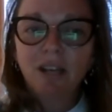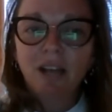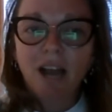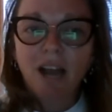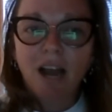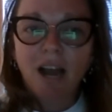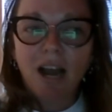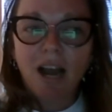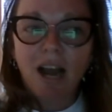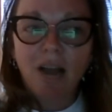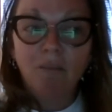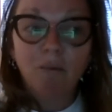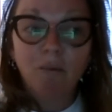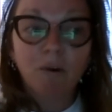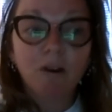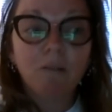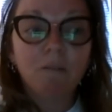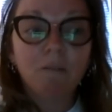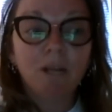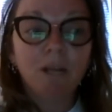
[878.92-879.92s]
I
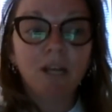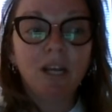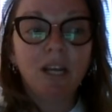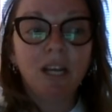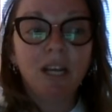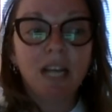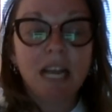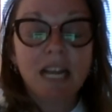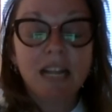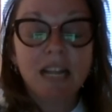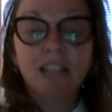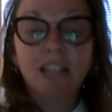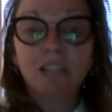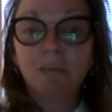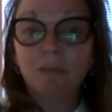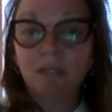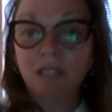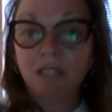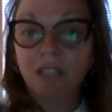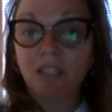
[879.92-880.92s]
wouldn't be in this
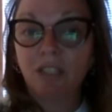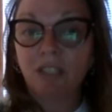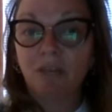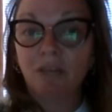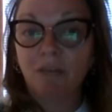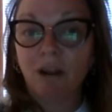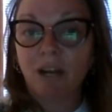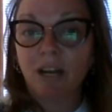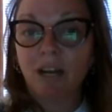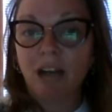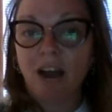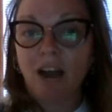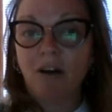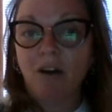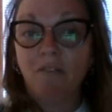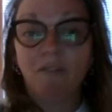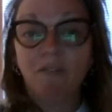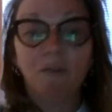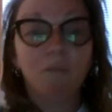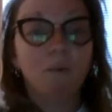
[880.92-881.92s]
position right now
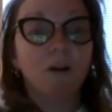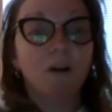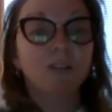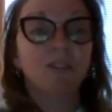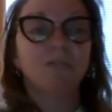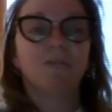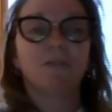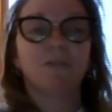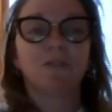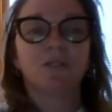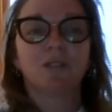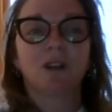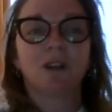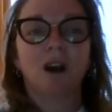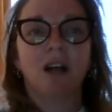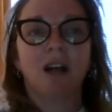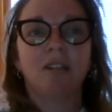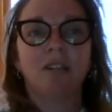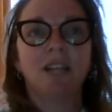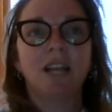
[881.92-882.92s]
if it wasn't for
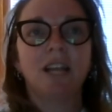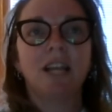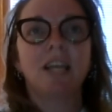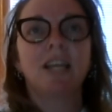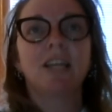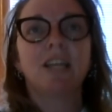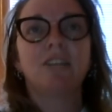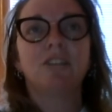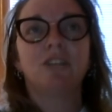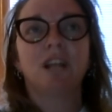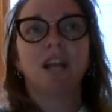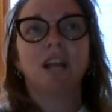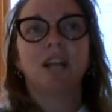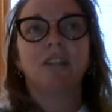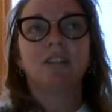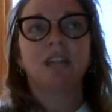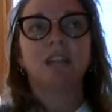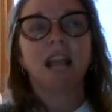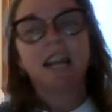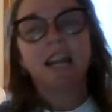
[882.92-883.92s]
Scott taking a
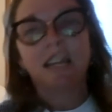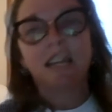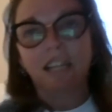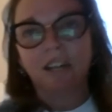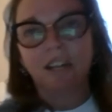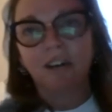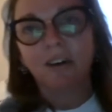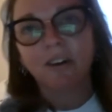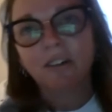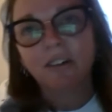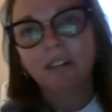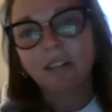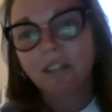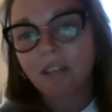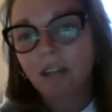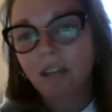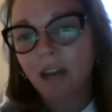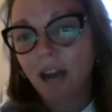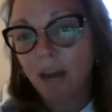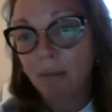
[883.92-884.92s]
chance, and Neil,
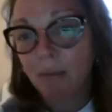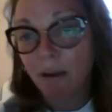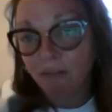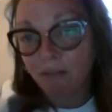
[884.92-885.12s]
my